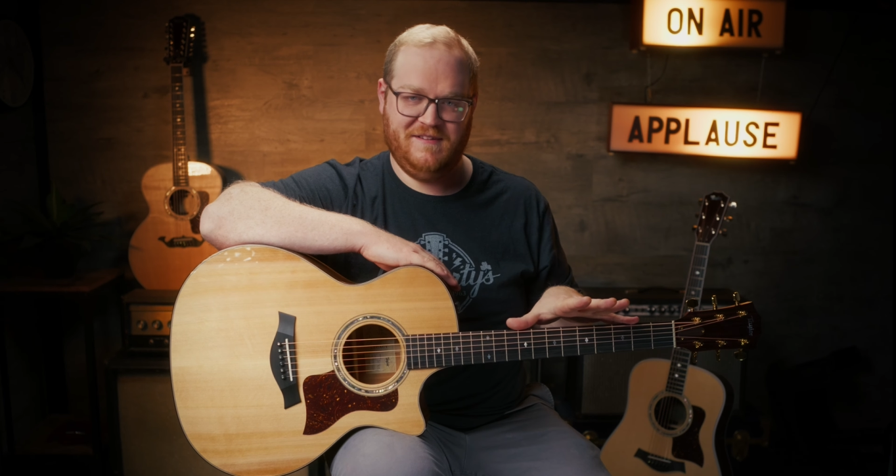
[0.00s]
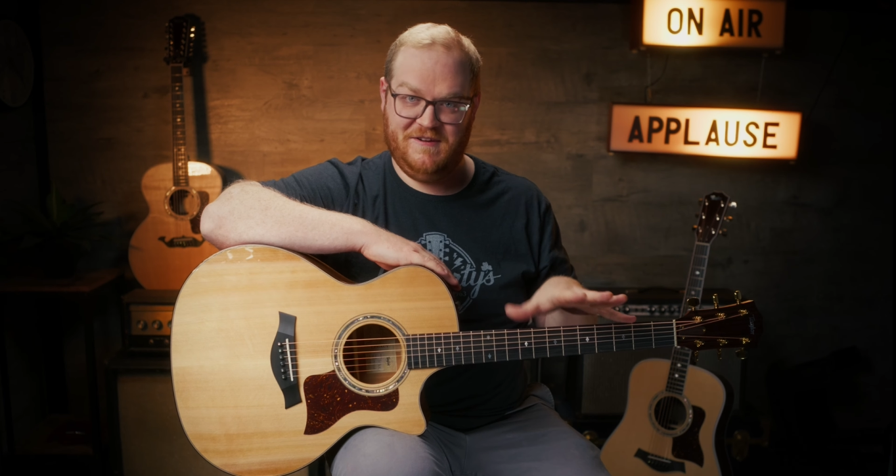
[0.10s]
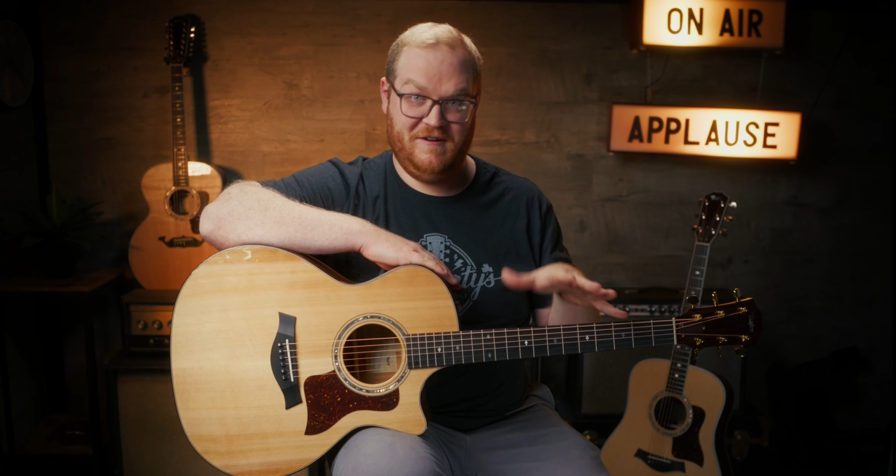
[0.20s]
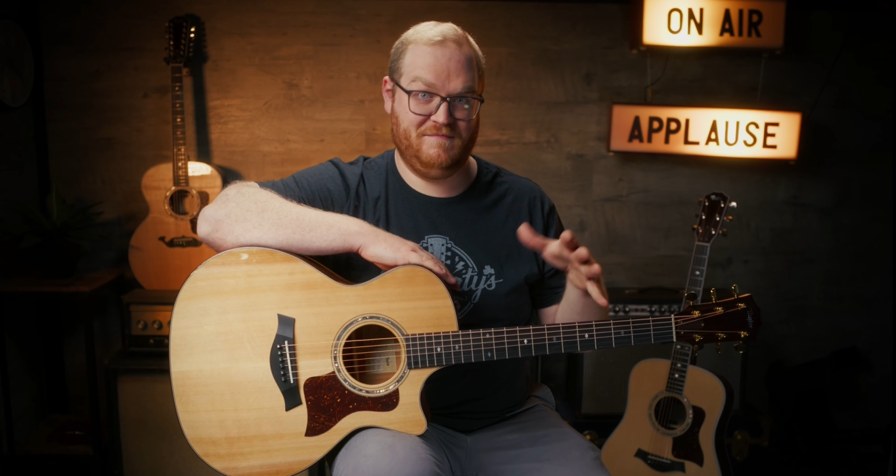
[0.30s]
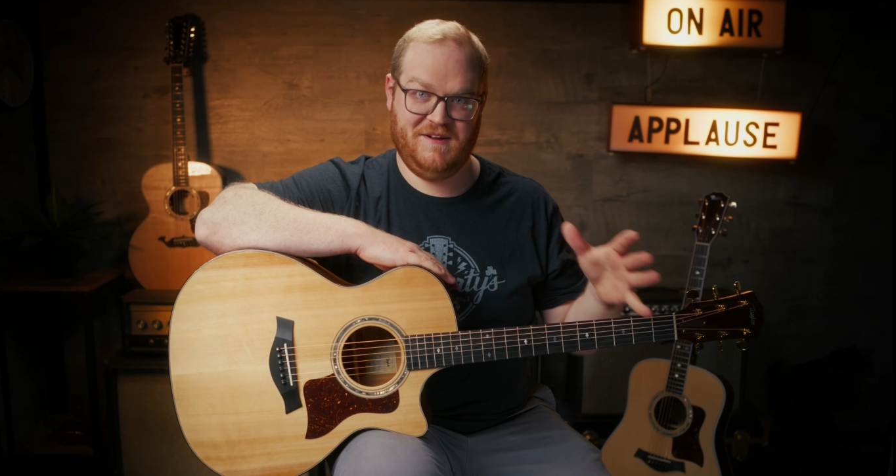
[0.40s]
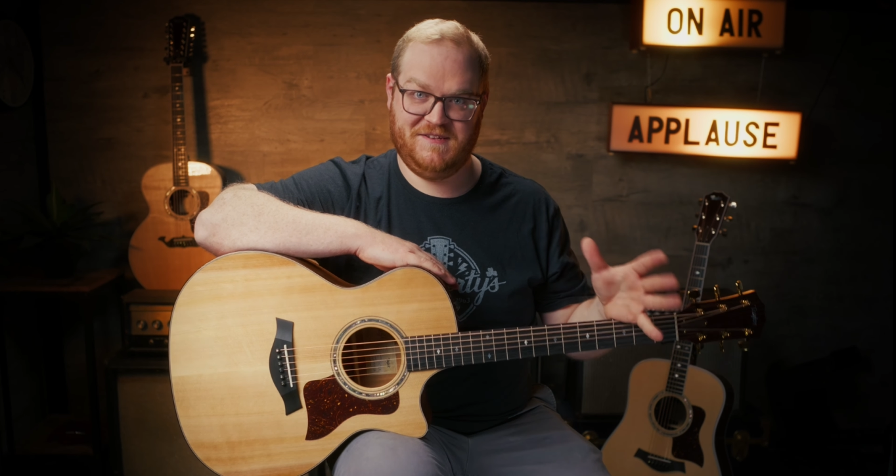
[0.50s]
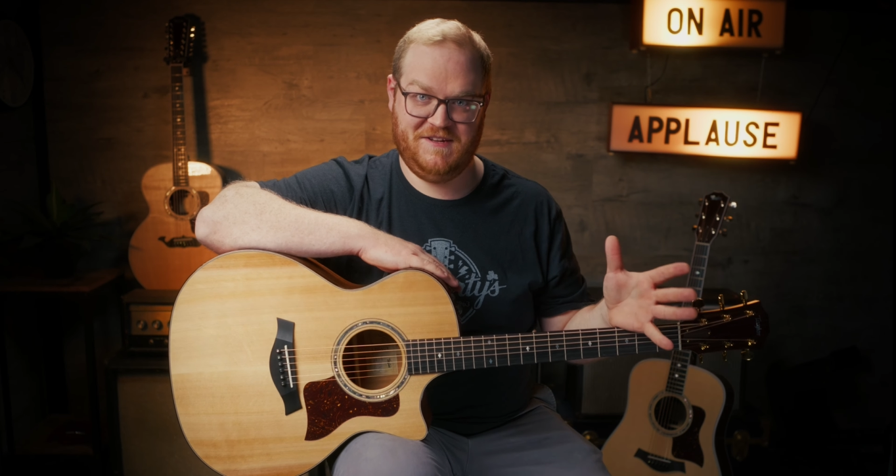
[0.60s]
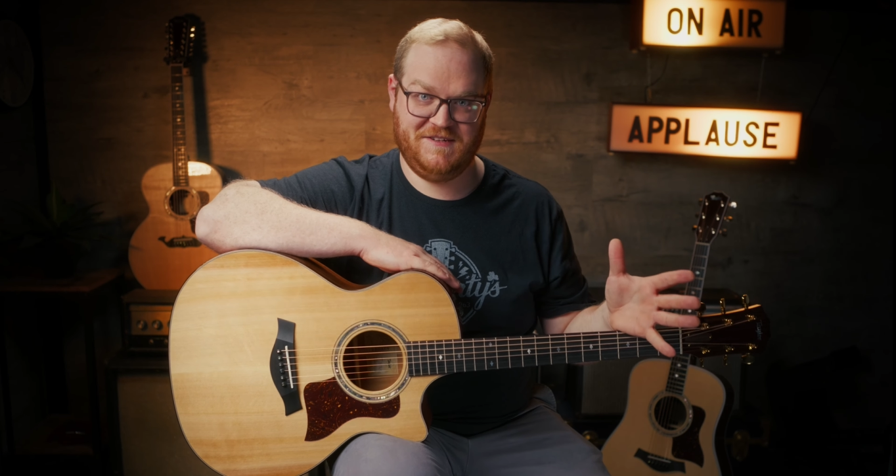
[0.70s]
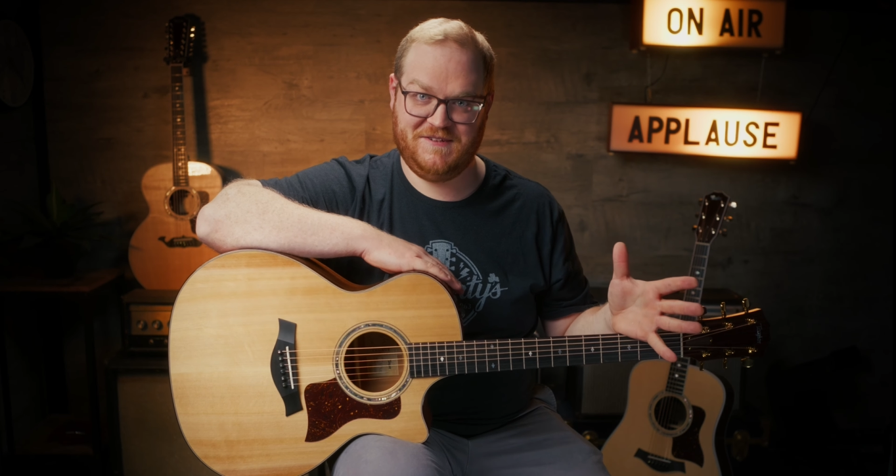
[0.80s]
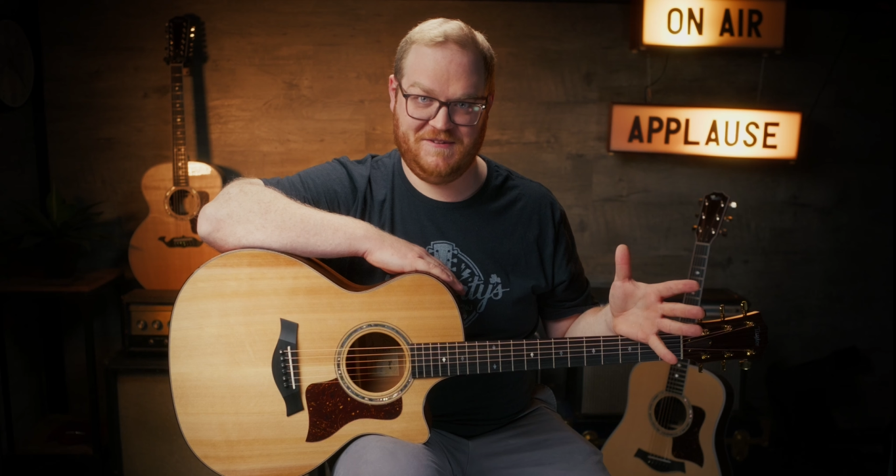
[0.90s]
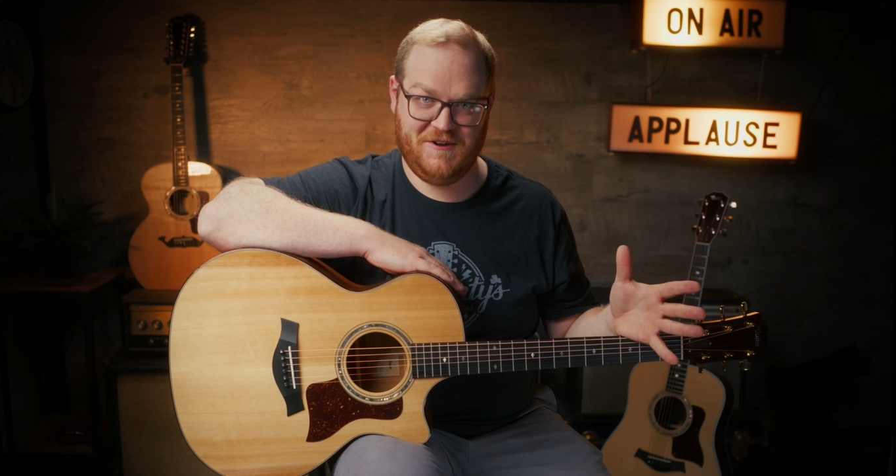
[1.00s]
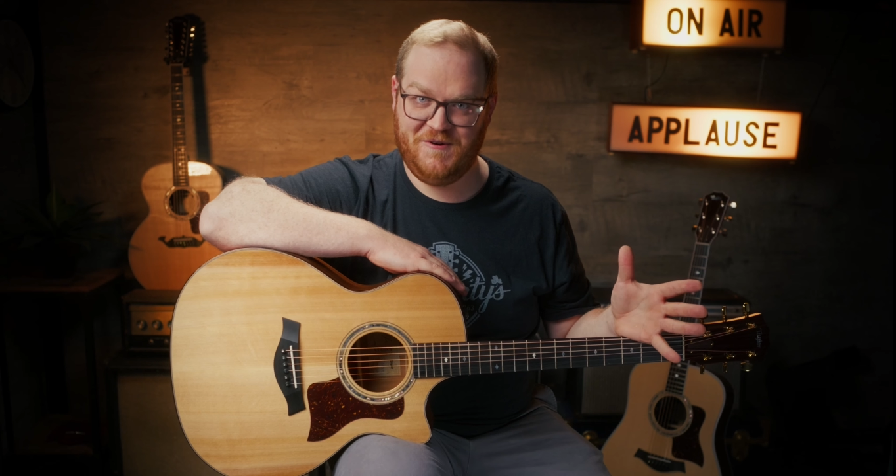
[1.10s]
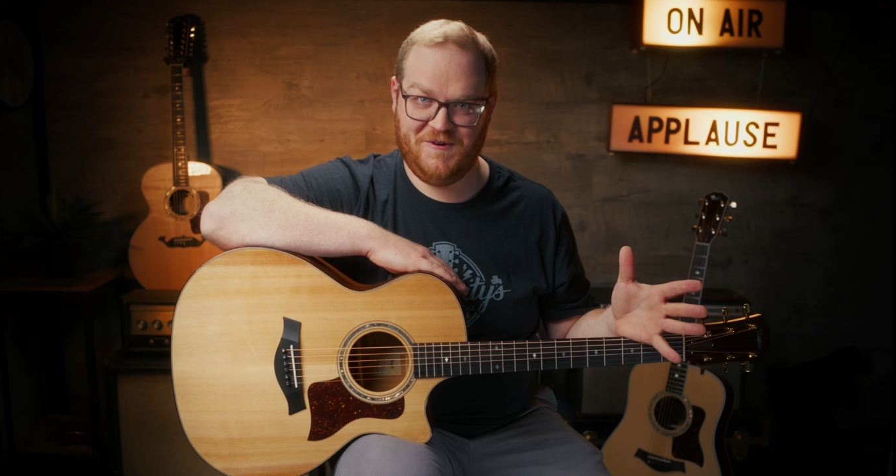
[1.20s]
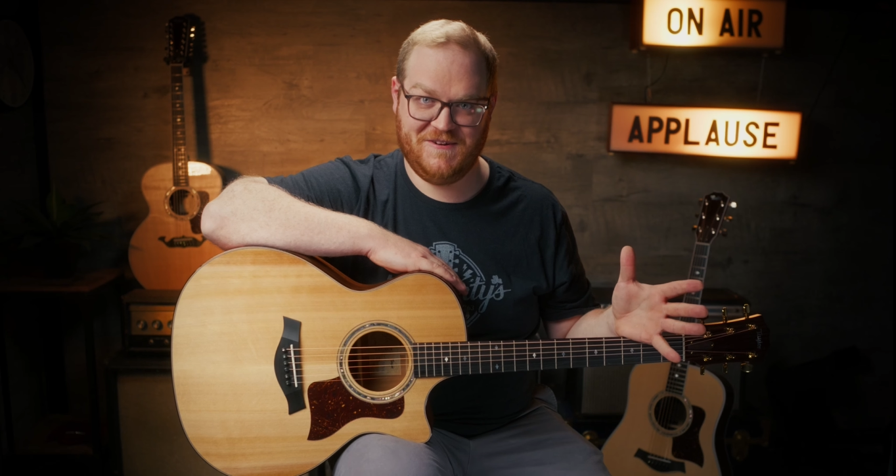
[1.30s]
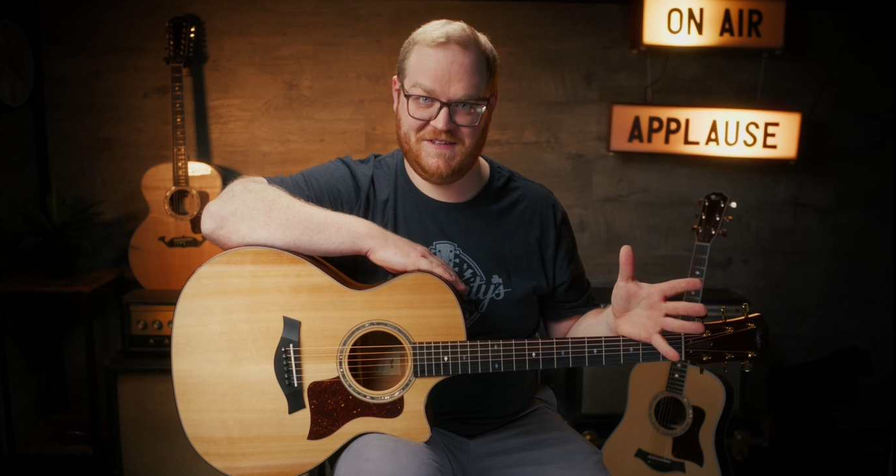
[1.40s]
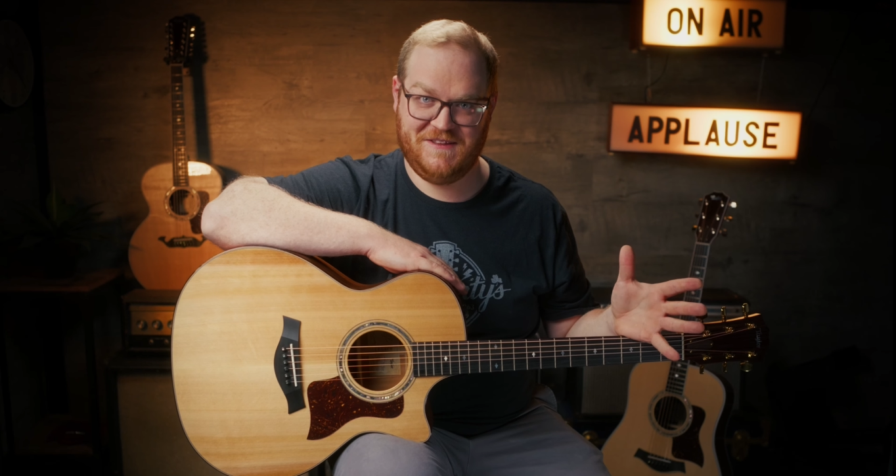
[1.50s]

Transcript: you know, amongst us cohorts